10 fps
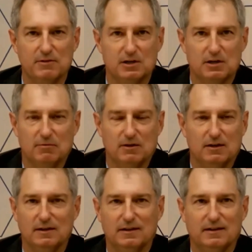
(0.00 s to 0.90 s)
Is there
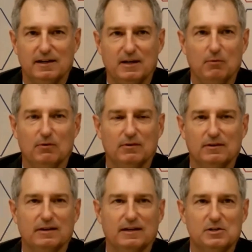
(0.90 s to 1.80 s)
any
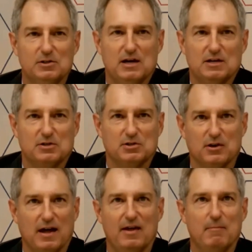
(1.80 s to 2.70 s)
any suggestions
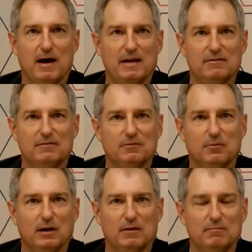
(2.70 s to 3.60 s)
on how they might
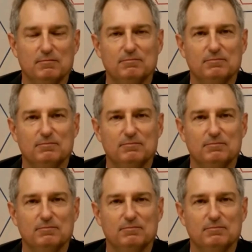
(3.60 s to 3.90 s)
want to